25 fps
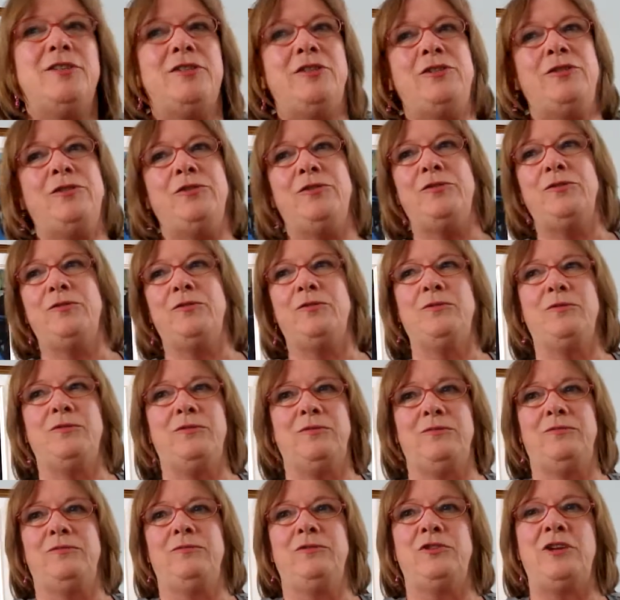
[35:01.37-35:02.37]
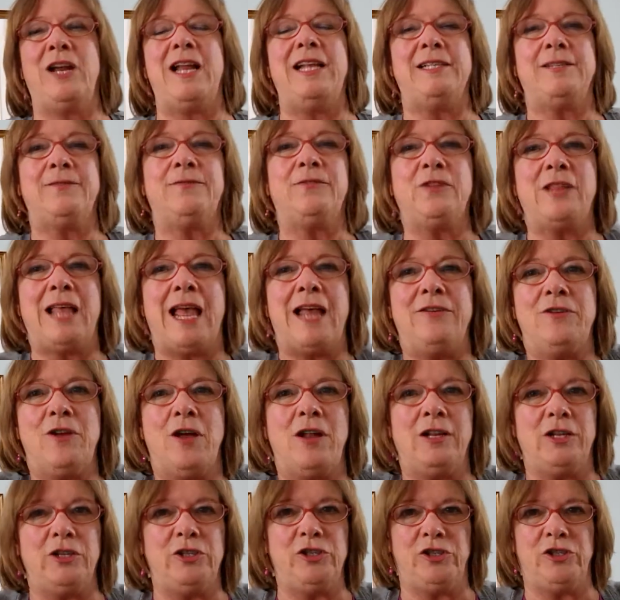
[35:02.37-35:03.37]
to transfer that
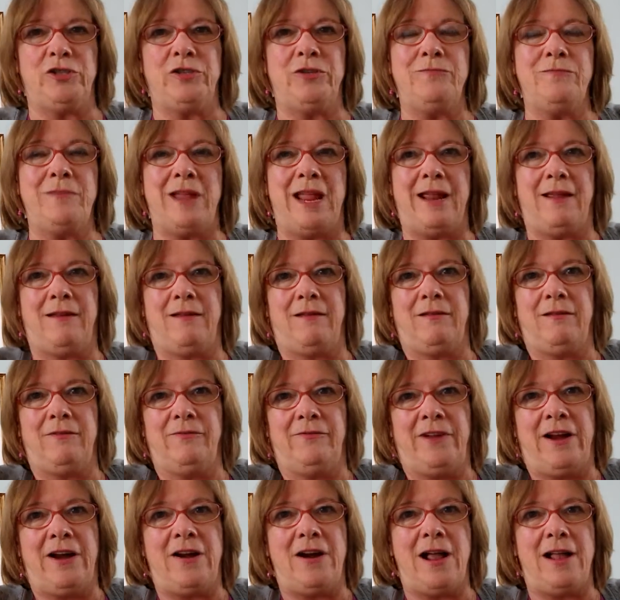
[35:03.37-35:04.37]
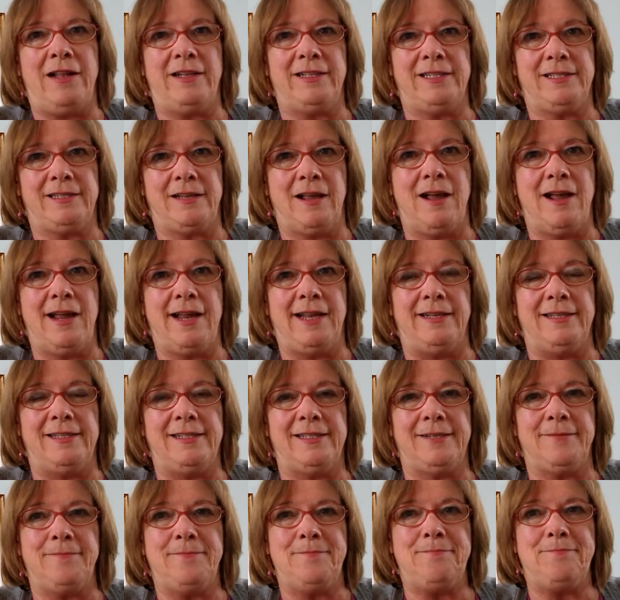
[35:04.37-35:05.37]
knowledge to make Fair Isle
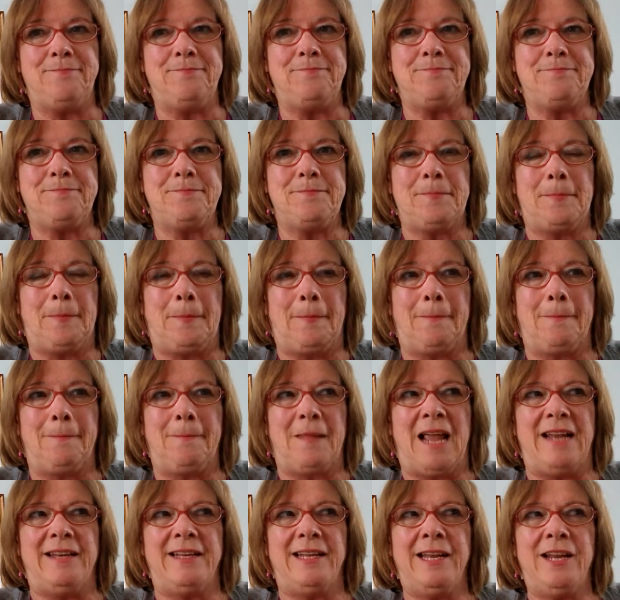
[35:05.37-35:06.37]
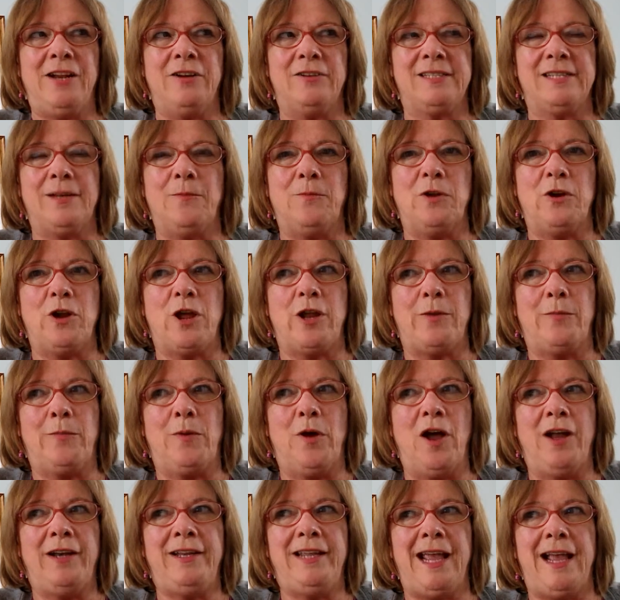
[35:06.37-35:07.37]
designs. I did hear someone on a
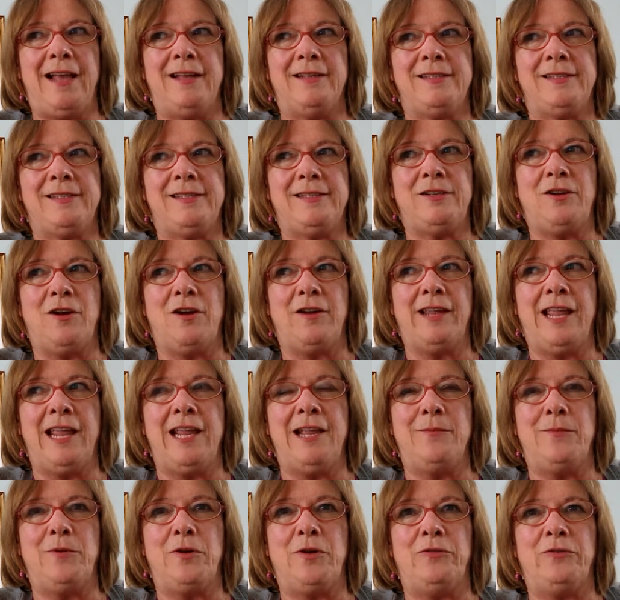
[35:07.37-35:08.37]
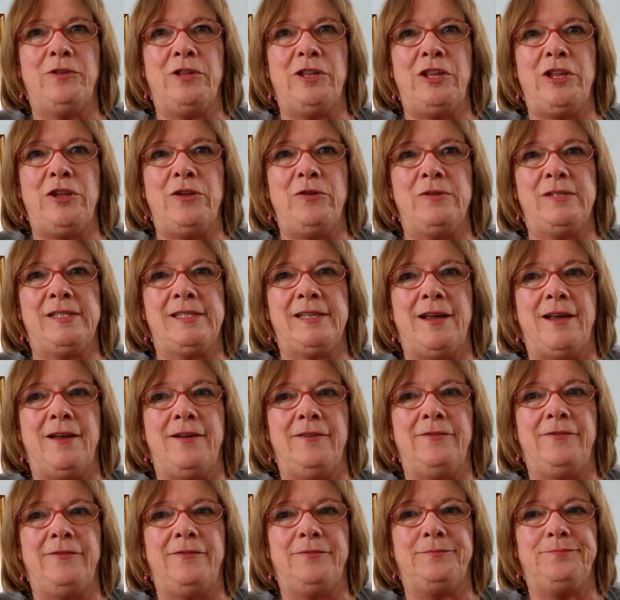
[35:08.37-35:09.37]
podcast talking about the use
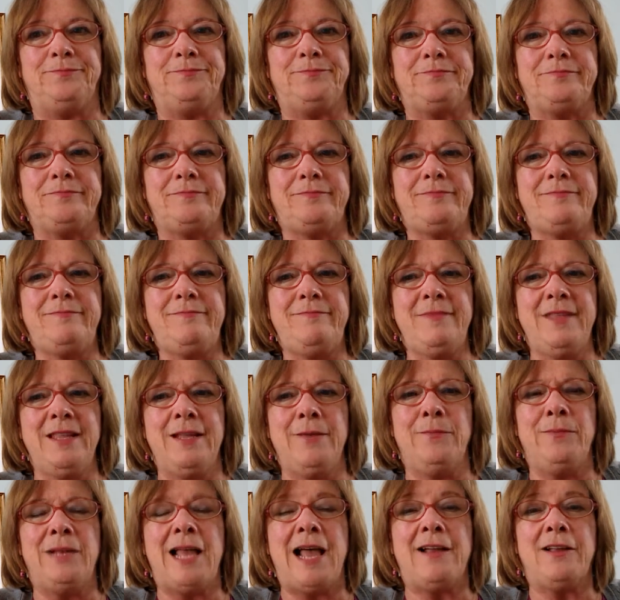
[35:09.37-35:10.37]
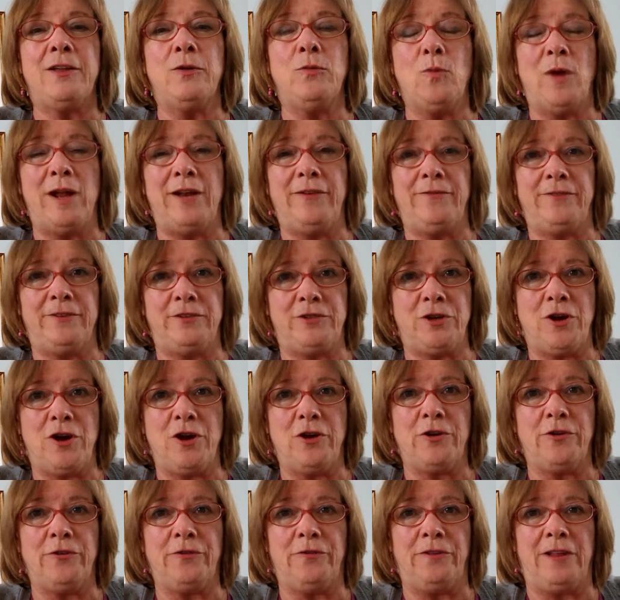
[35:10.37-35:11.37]
of black and white
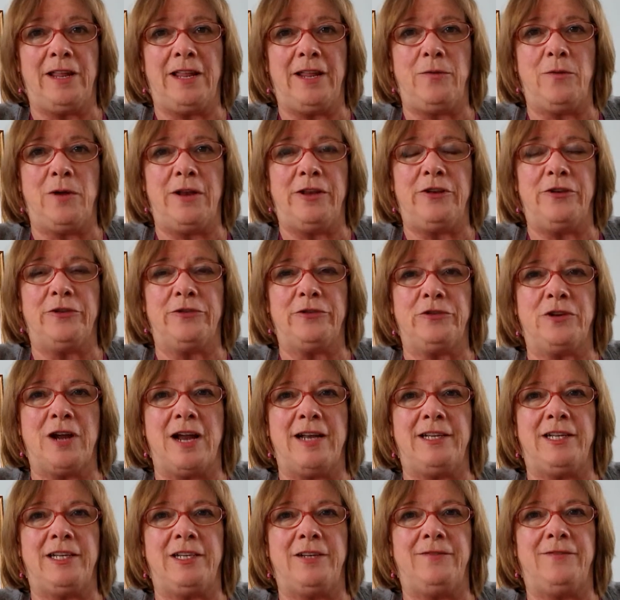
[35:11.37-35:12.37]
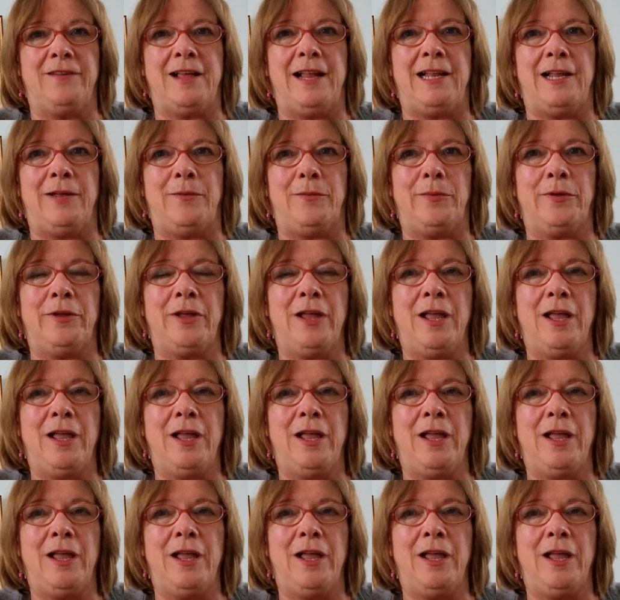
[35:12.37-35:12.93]
photography when you're trying to develop